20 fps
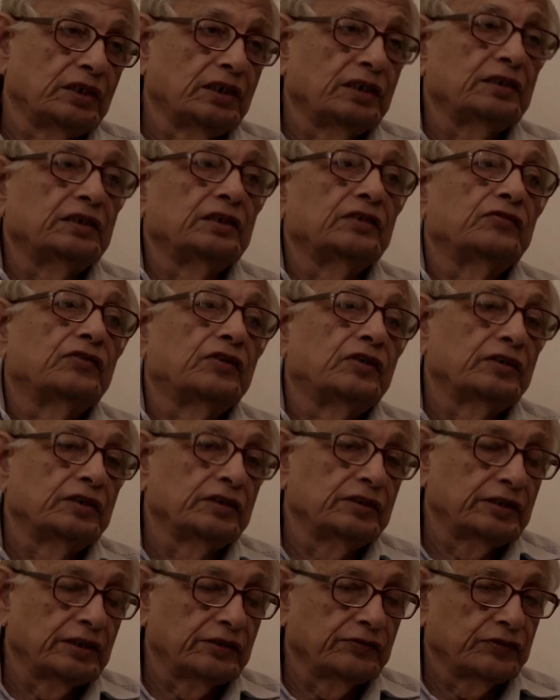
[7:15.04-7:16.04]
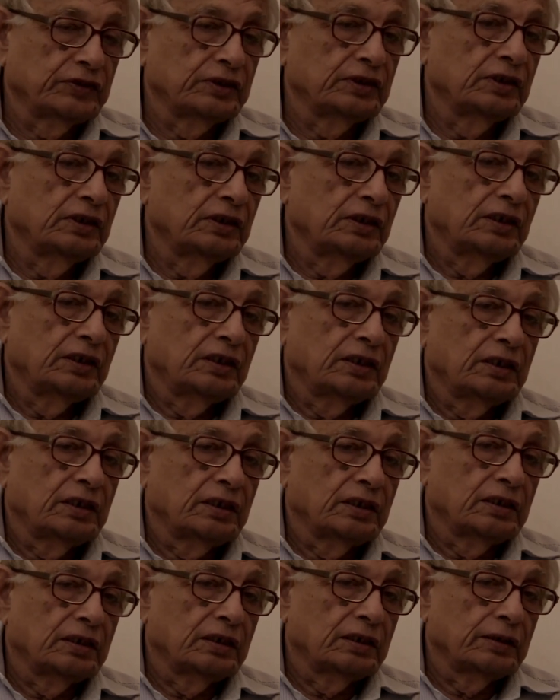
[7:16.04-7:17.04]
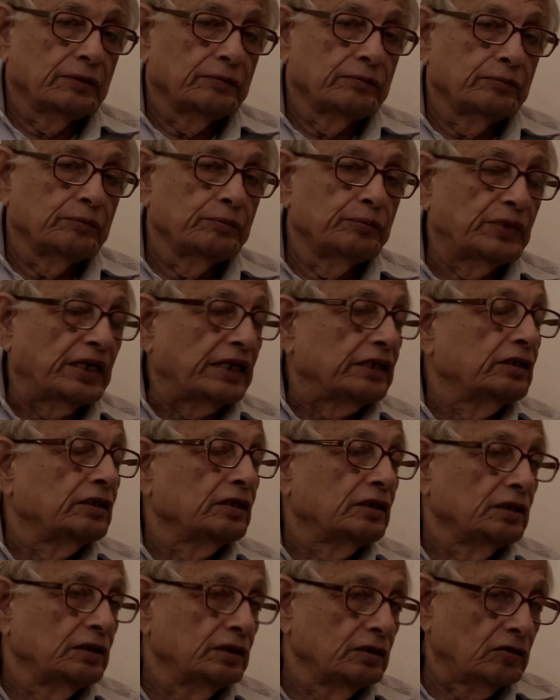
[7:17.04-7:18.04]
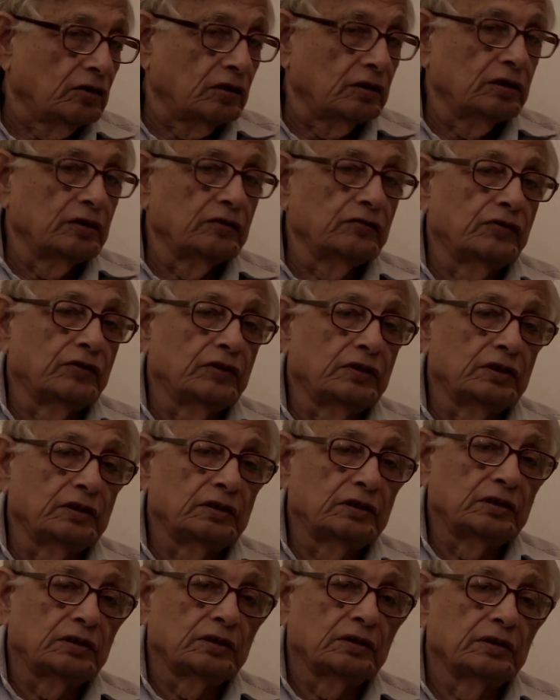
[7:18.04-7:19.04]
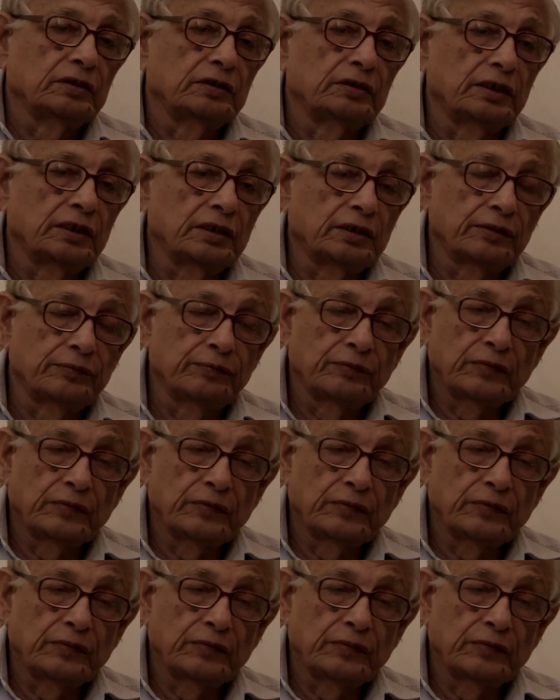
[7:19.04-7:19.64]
1947, practically calling for his death.